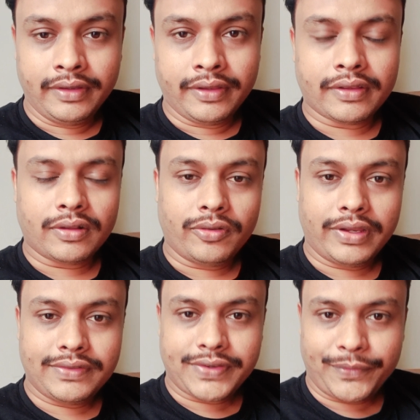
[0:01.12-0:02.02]
Hello
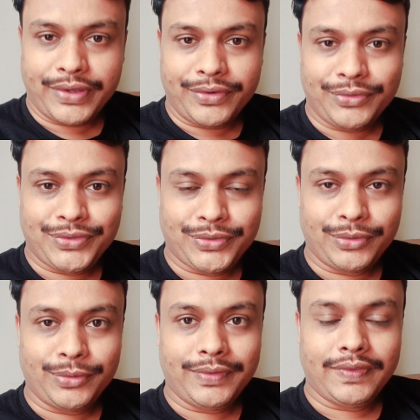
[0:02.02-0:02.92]
guys, how are you?
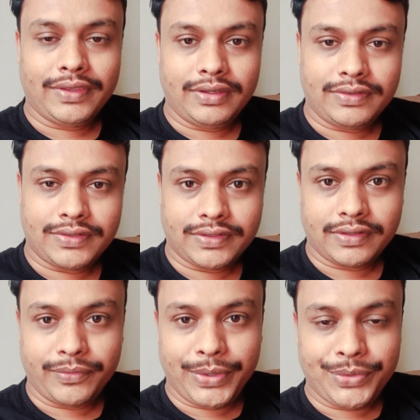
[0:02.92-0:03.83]
So in this
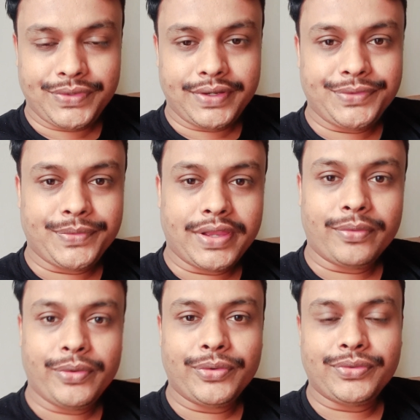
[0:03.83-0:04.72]
video series we are
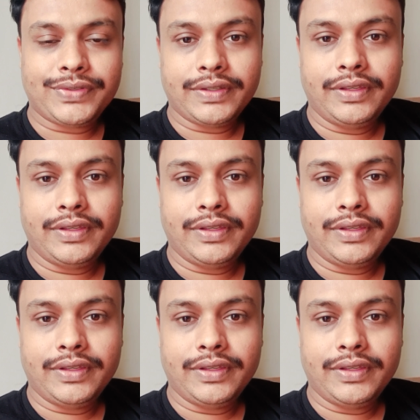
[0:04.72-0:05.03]
going to see